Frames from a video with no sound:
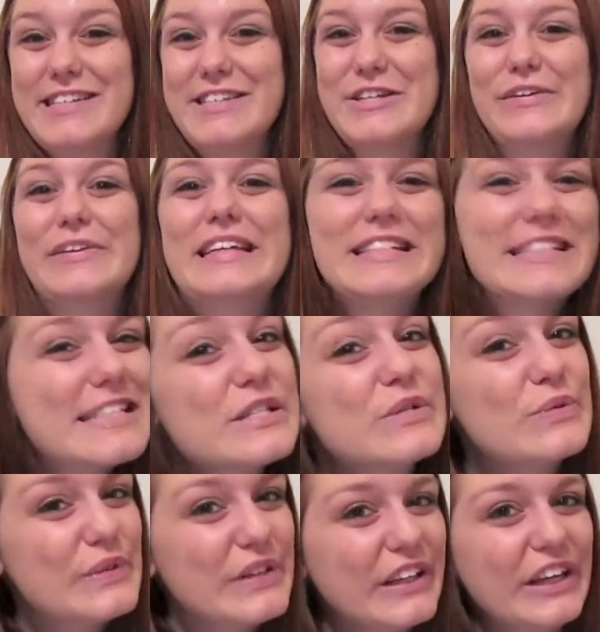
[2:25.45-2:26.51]
so this is
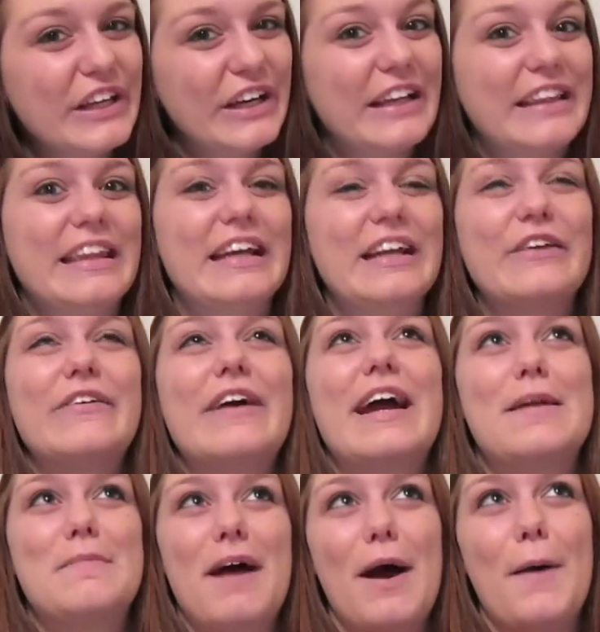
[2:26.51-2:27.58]
a really good thing to
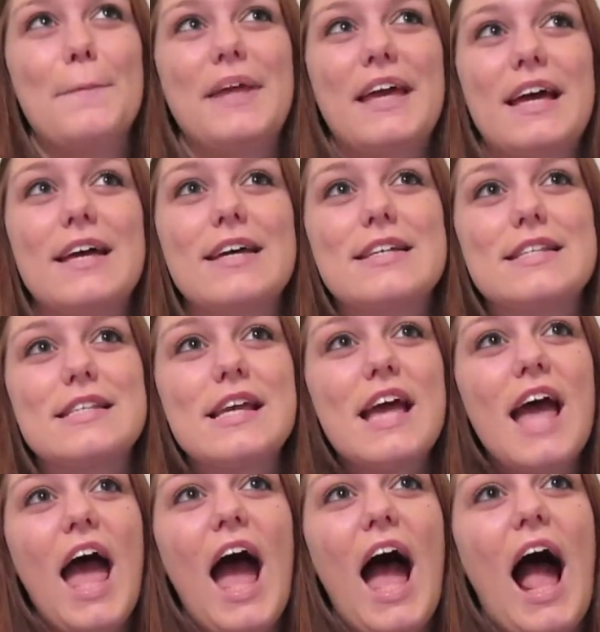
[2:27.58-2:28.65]
rant about because
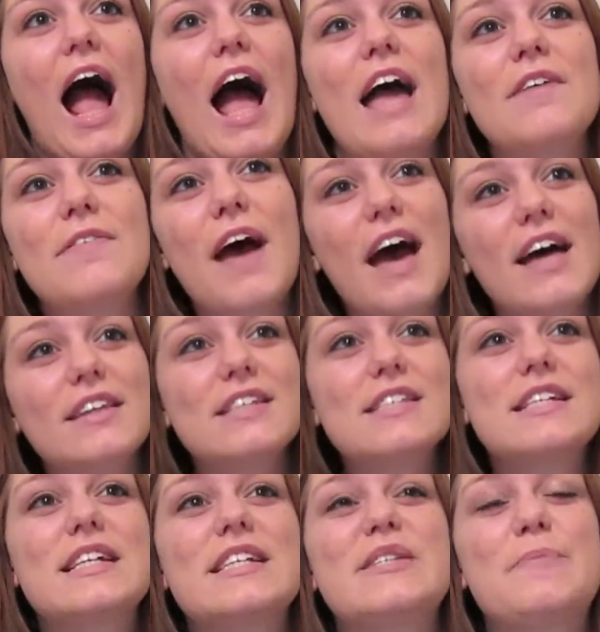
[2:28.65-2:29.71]
I've had
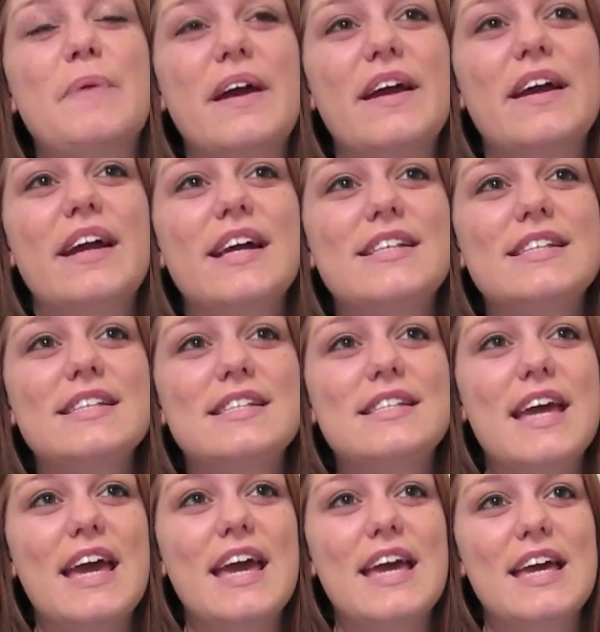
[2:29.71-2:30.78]
this experience
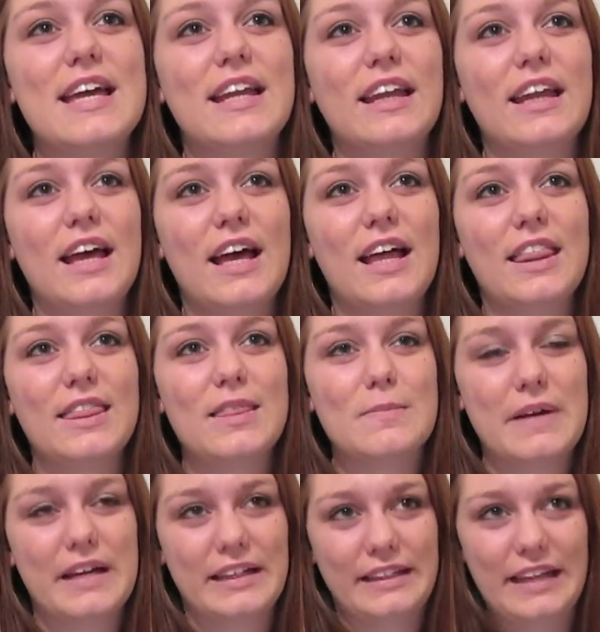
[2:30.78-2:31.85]
in
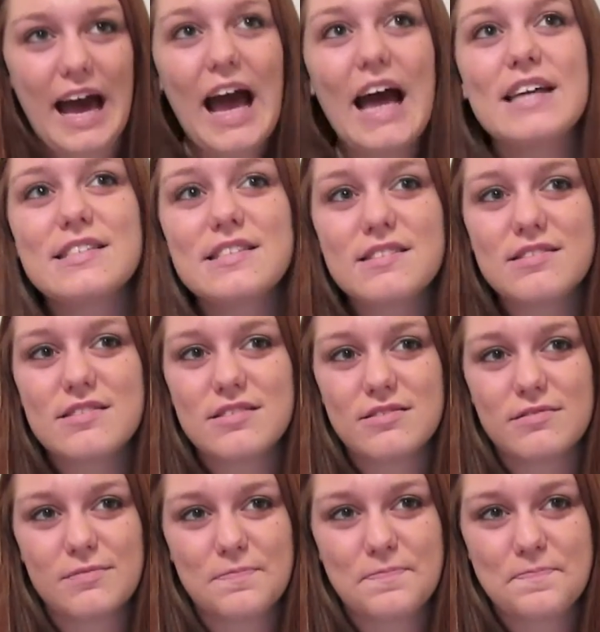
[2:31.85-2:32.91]
my last
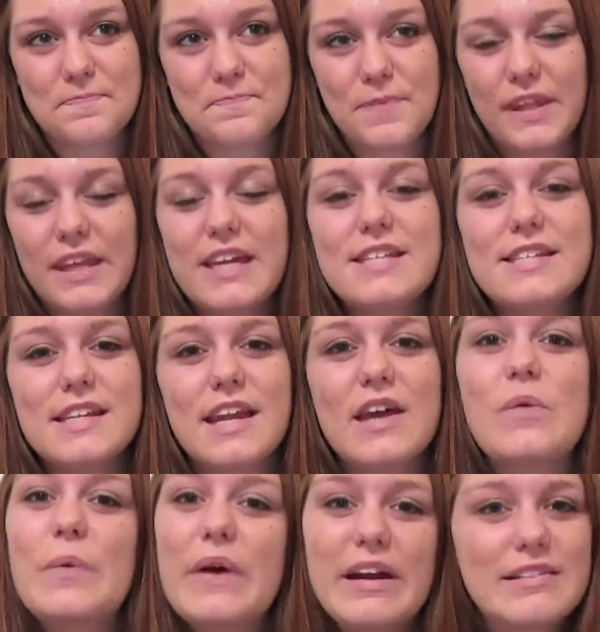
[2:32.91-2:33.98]
place that I
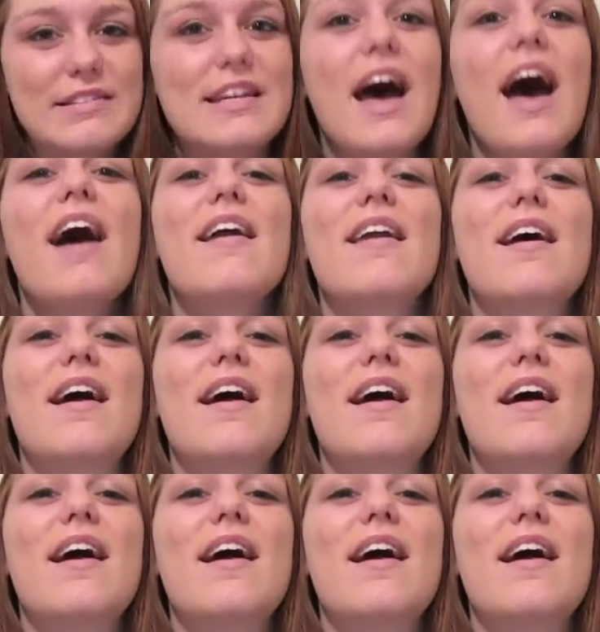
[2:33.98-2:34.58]
worked at.